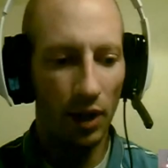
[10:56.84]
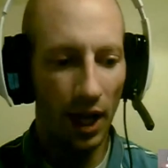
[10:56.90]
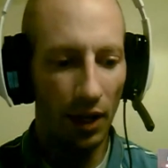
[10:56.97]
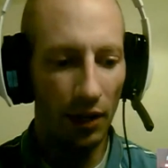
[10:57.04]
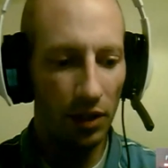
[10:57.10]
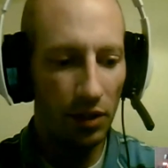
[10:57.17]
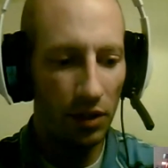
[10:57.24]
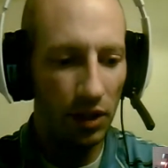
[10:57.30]

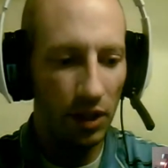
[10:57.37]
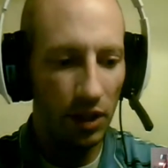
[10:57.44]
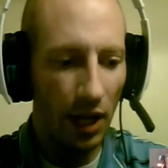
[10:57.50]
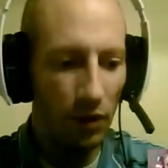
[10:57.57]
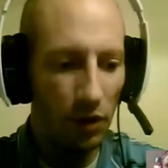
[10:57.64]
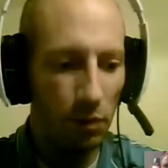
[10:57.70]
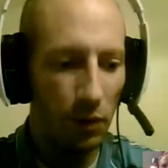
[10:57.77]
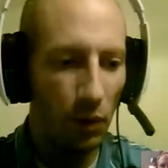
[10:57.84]

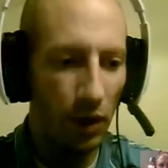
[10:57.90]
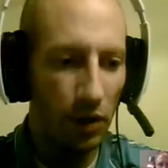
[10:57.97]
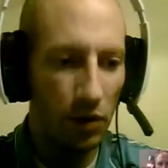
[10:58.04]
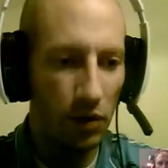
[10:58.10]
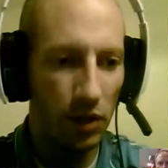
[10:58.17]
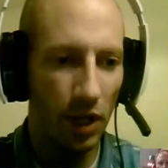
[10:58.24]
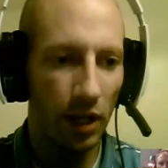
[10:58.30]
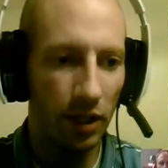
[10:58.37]
has BYU
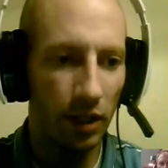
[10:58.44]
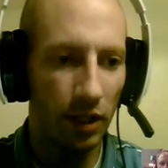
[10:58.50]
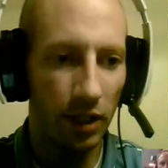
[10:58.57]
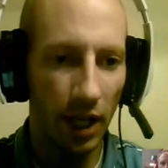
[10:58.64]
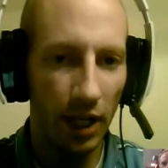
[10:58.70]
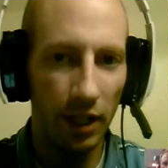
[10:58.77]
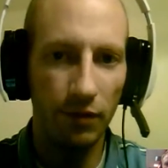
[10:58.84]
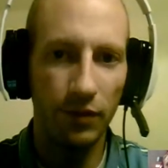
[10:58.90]
soccer
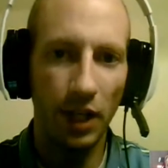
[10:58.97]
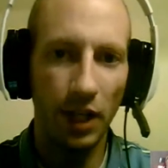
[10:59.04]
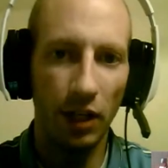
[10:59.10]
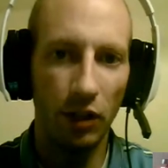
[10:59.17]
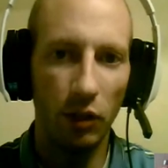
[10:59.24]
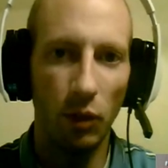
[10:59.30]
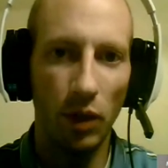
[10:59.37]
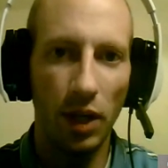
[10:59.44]
kind of
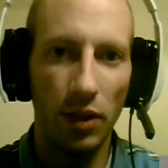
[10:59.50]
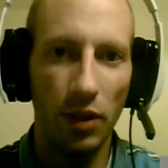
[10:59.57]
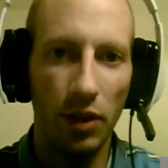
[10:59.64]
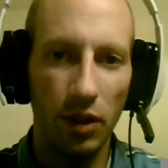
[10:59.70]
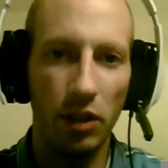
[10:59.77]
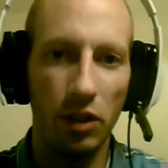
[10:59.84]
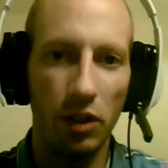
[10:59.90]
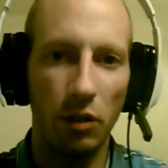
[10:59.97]
dealt with
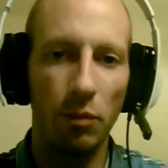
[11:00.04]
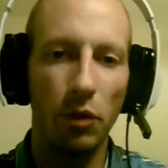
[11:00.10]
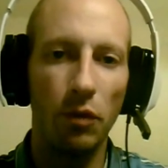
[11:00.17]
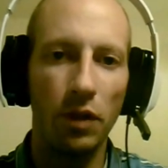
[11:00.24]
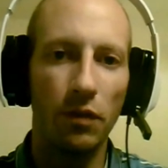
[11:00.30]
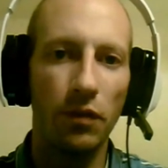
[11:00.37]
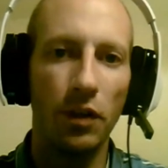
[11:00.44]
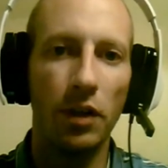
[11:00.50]

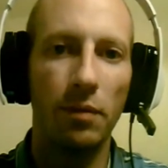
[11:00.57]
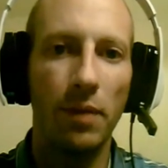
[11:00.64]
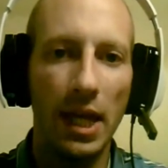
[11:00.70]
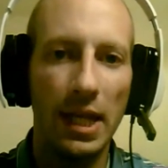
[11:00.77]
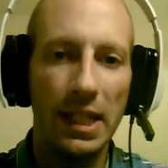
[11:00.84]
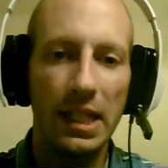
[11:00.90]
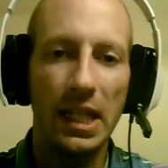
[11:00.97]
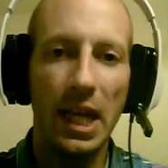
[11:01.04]
moving from
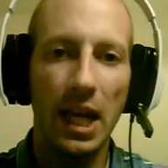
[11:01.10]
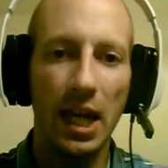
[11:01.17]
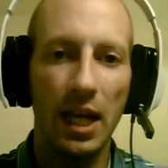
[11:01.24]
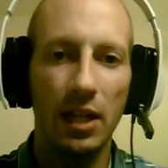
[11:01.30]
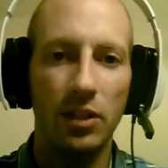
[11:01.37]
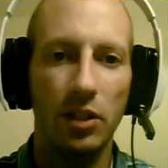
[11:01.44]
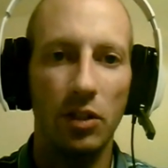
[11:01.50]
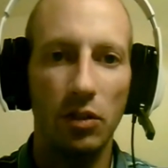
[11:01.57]

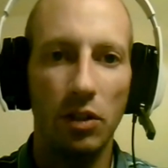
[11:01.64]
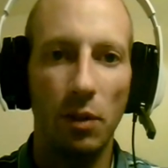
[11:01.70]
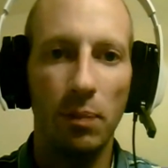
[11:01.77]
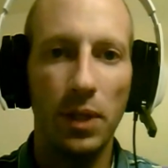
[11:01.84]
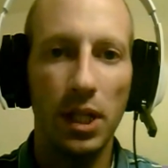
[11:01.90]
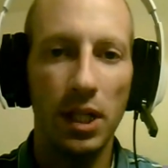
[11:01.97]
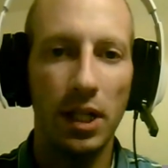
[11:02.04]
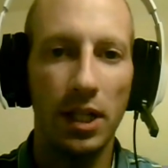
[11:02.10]
NCAA to the
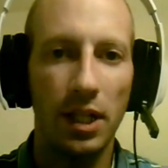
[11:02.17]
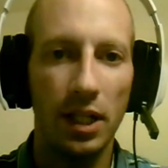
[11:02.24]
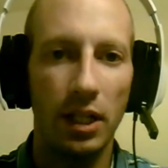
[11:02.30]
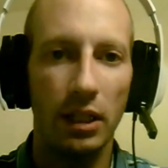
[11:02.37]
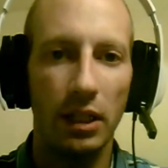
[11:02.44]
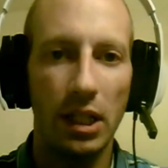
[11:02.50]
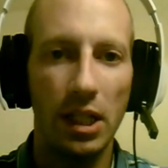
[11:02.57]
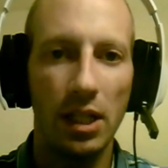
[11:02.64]

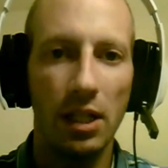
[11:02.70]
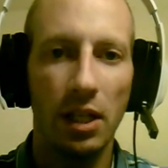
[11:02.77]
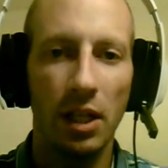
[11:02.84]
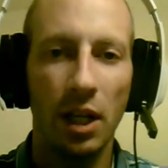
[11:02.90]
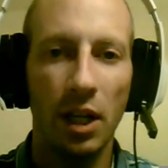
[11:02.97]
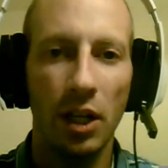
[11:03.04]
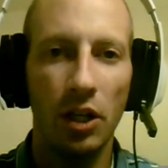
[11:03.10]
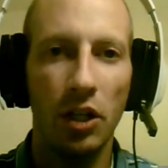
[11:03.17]
PDL league?
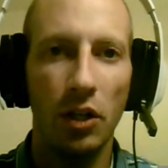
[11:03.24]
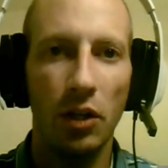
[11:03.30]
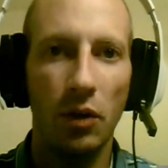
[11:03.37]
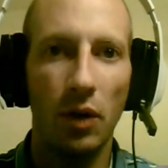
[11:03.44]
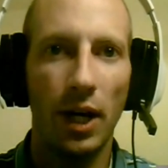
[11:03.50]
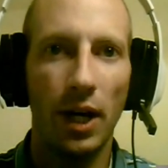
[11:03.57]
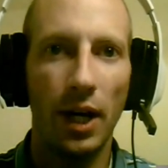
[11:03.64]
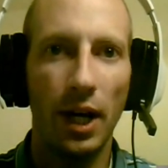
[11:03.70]

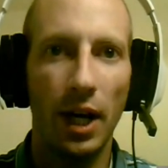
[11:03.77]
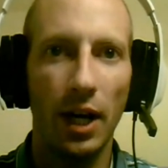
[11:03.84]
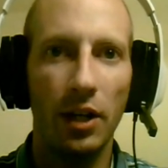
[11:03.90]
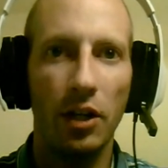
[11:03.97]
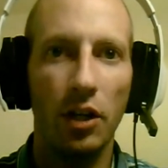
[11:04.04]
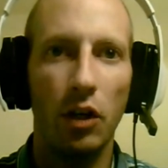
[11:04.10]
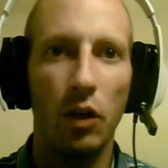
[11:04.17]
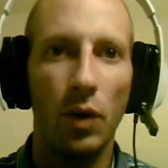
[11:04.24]
I
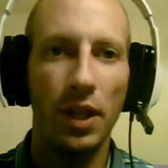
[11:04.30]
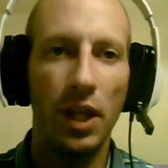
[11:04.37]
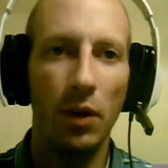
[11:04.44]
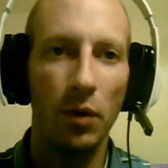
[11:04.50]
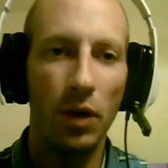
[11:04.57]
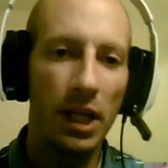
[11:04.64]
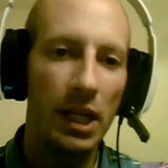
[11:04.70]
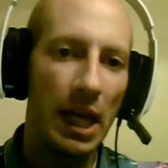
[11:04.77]
know they
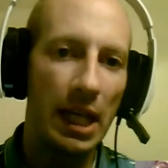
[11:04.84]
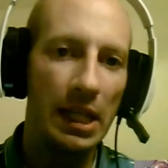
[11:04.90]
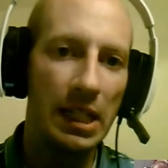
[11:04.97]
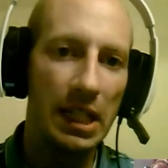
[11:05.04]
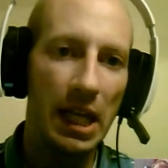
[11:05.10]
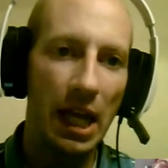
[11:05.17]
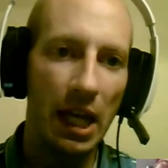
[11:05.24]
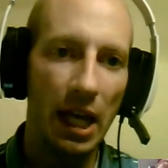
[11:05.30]
were in the
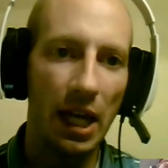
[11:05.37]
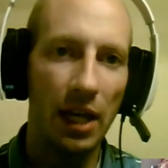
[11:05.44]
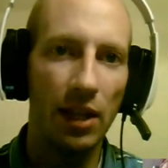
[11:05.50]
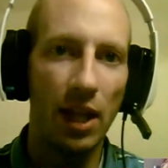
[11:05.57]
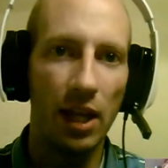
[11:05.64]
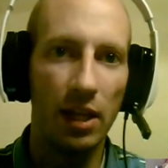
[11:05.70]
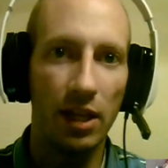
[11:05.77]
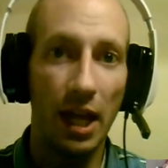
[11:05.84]

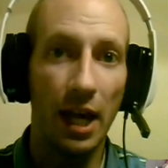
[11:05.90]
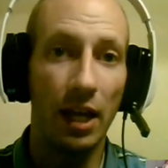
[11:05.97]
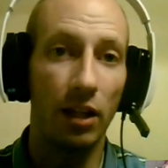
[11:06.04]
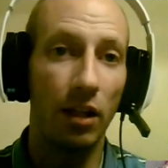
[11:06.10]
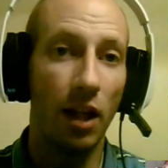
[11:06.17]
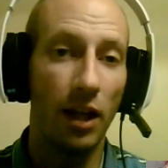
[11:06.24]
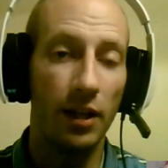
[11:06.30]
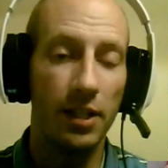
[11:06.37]
NCAA, they had a
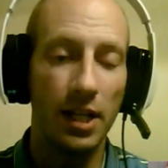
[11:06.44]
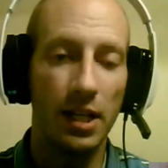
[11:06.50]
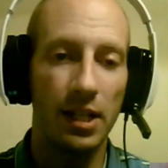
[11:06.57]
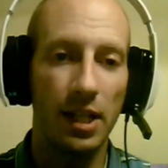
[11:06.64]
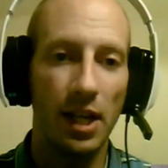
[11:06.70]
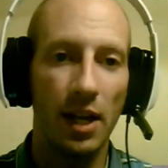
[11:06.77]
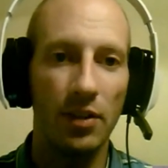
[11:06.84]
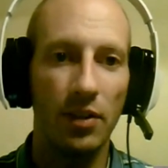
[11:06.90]
lot of
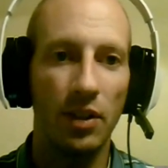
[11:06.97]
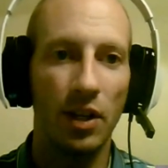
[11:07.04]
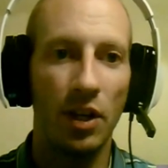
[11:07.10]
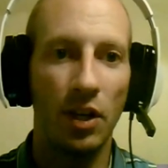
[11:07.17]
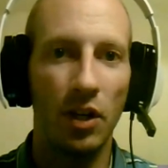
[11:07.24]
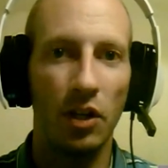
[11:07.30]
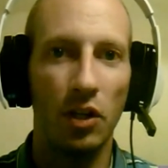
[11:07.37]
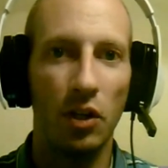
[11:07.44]
success.
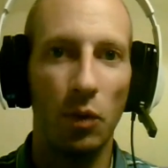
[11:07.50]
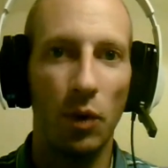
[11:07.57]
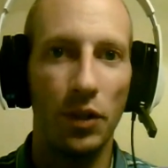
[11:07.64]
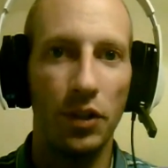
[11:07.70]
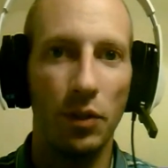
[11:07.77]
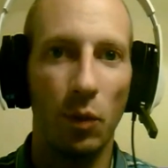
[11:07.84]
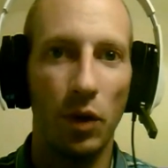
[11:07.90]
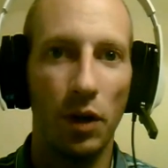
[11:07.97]

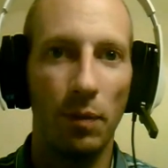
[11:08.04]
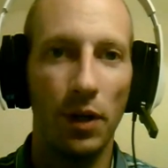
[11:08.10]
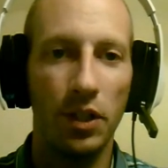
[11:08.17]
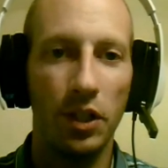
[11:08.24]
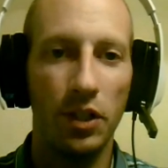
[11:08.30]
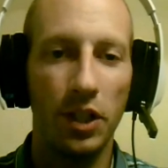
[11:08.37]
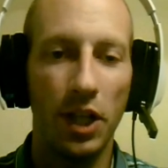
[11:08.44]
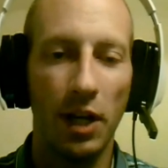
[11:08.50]
Won a bunch
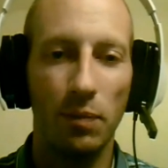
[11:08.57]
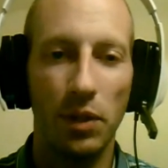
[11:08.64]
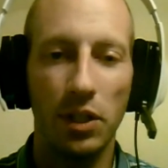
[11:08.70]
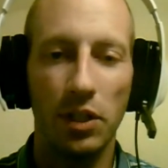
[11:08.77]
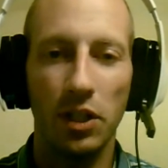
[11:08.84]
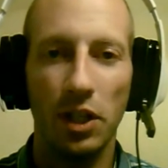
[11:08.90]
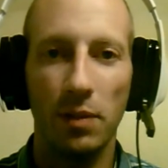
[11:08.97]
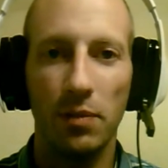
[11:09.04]
of
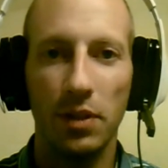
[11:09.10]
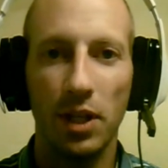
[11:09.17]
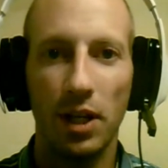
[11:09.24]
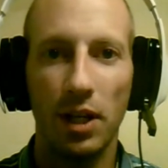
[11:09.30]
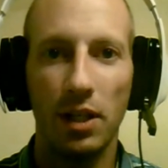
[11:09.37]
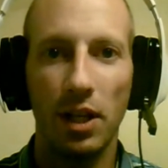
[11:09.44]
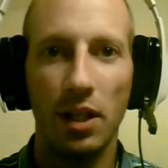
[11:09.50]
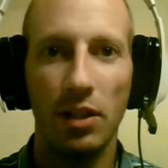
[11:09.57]
championships.
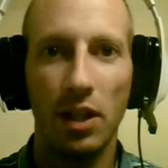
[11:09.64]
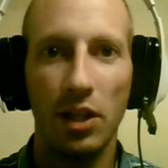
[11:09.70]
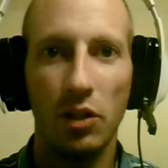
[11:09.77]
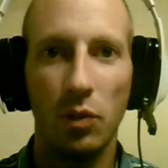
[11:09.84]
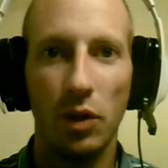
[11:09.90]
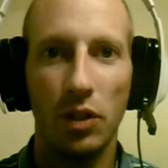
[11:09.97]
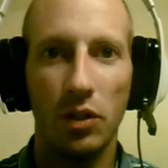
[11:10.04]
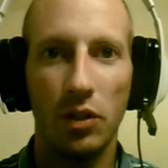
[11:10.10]
They
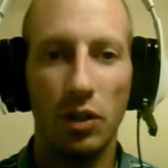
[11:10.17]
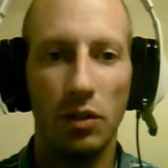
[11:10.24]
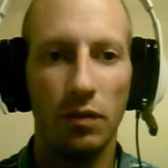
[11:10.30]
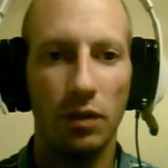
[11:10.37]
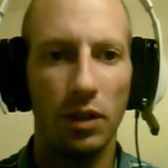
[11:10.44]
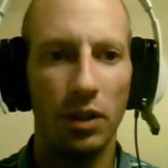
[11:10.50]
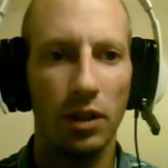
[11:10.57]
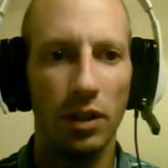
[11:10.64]
switched
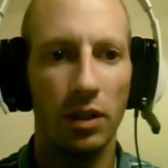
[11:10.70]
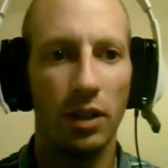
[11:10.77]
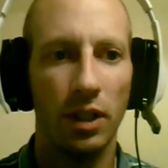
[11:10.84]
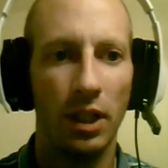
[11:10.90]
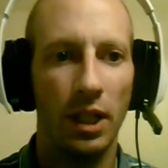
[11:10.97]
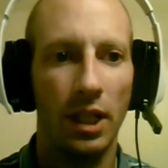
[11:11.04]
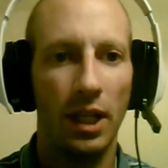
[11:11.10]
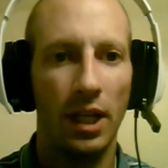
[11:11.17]

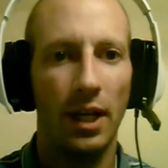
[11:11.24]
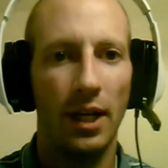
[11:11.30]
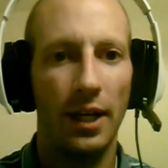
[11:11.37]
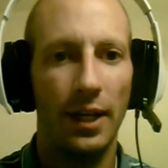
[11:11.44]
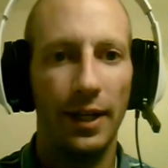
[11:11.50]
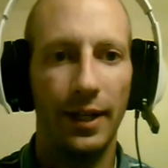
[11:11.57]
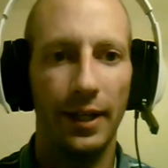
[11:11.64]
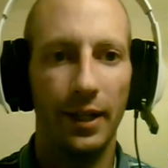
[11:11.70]
over.
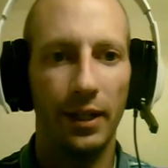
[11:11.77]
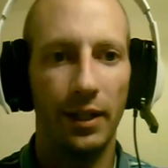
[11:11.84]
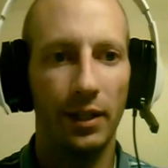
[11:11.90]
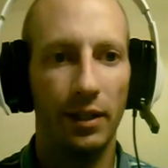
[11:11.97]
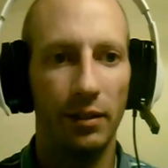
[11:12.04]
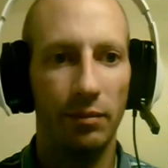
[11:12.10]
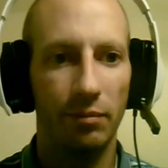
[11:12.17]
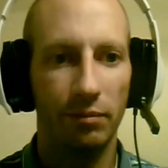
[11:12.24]

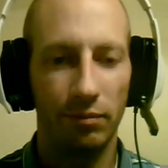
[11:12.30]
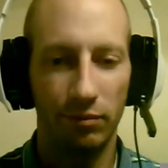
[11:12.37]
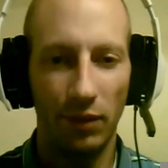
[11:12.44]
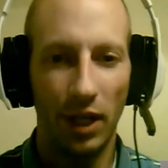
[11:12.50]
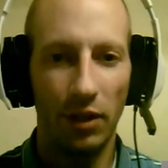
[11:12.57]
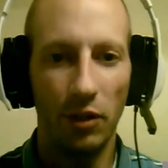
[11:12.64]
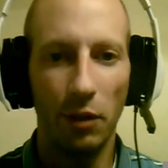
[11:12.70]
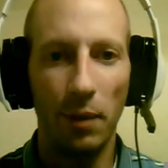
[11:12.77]

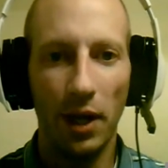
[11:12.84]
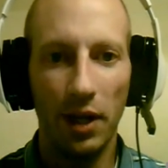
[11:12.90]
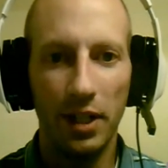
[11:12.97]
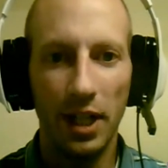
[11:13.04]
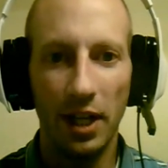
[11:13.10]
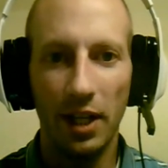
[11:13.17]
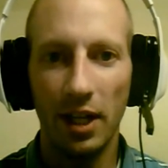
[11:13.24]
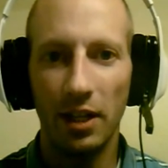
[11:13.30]
I don't know, about a
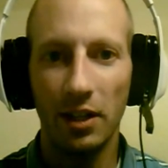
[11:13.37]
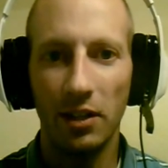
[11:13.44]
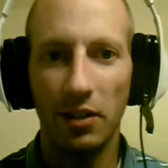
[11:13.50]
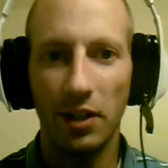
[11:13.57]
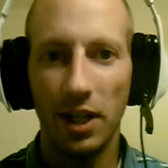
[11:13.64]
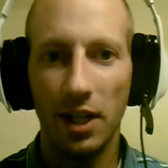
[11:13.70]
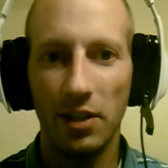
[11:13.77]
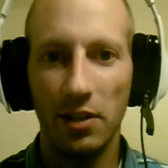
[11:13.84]
decade ago,
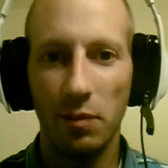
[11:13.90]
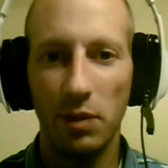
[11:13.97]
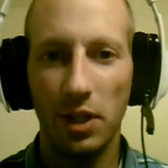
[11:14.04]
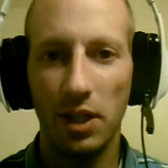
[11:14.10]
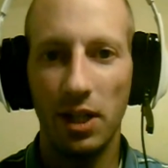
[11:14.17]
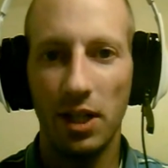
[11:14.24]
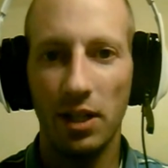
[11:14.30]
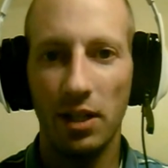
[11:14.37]
I guess, to
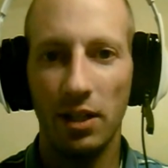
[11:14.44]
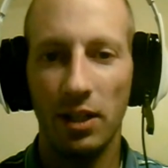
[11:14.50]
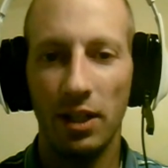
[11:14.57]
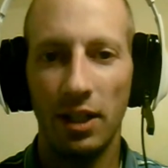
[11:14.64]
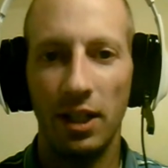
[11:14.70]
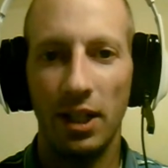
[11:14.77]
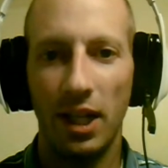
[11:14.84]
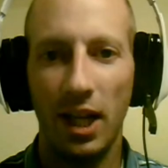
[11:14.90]
PDL.
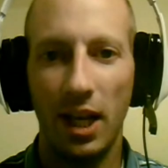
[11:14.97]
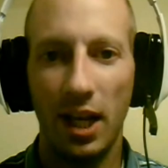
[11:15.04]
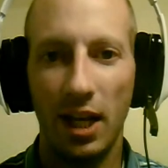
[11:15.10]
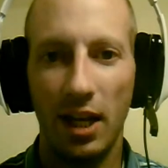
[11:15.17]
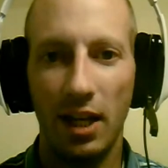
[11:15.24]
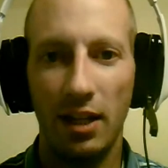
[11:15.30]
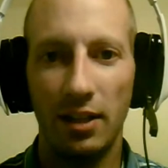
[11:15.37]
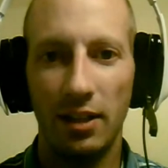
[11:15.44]

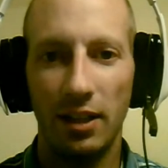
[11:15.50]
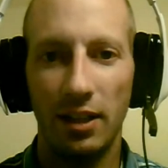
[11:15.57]
And